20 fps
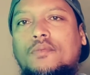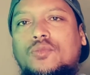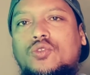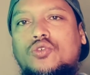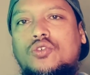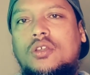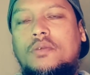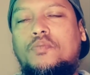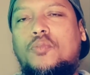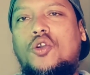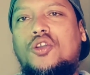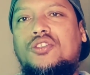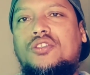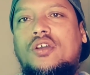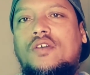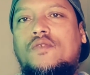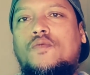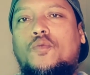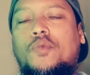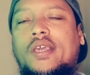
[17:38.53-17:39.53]
to the point
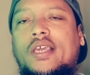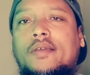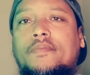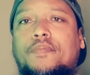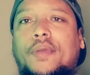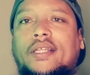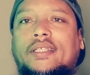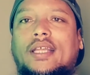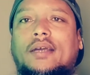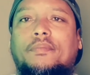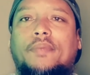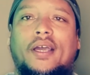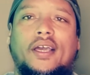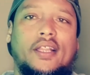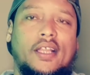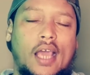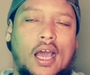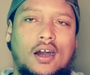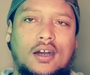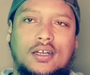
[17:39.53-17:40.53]
of being picked up by
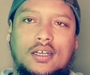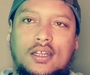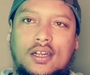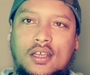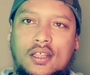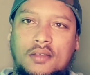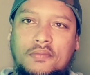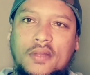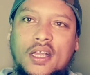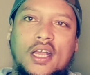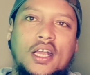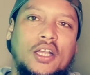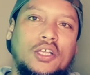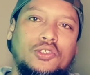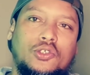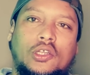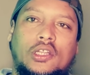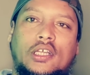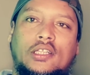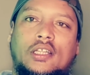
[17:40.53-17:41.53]
the algorithm,
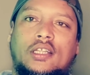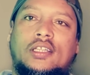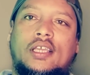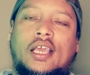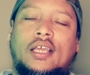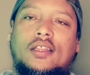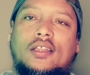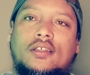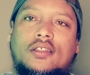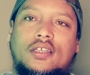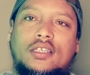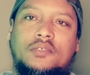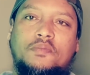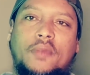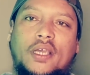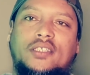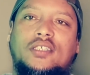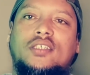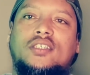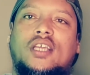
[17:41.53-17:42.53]
so that this
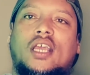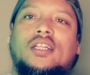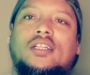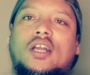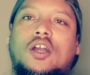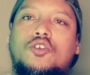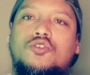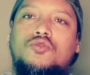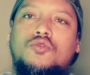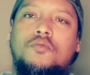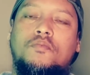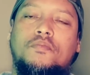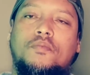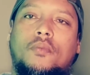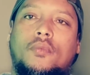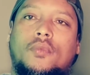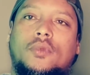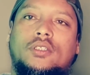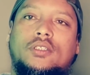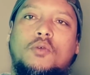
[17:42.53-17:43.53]
message can go
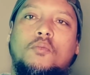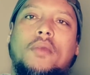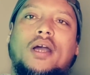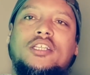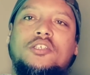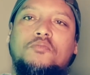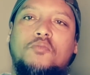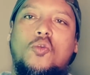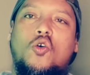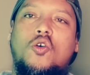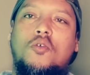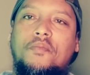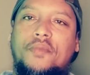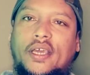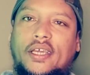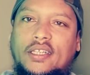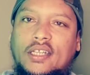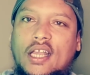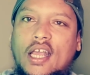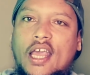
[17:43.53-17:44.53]
to much more
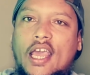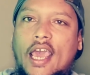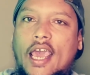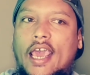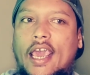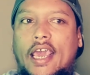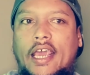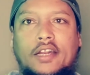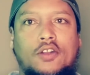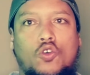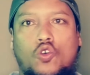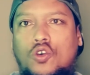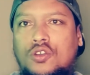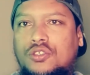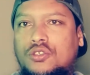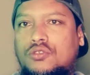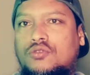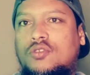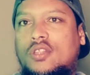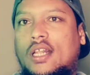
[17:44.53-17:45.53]
men, and
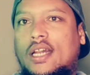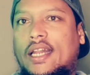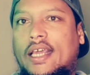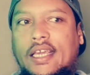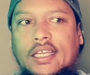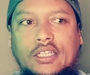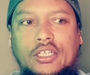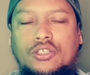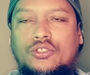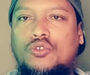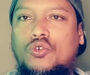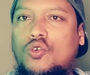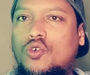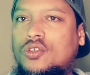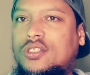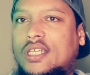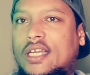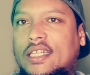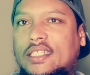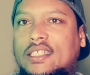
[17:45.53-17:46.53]
also to the ladies to
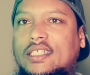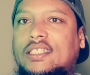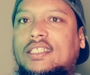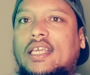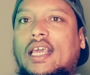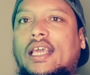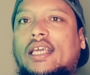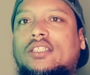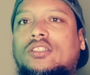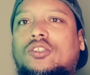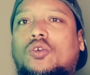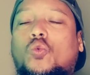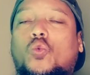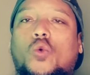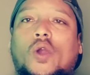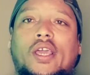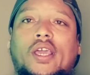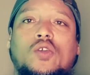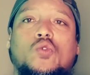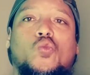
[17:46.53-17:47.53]
also understand the
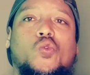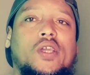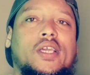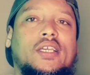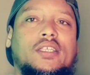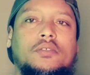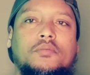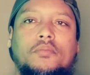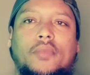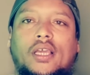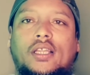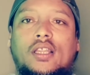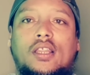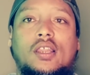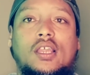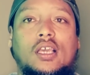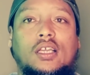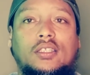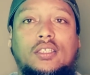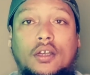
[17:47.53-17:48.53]
way we as men
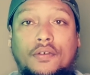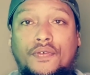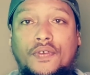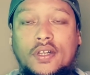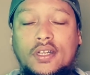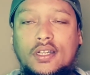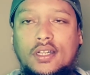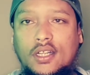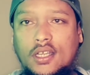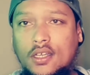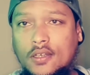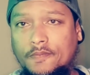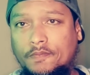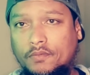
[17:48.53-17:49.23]
think differently.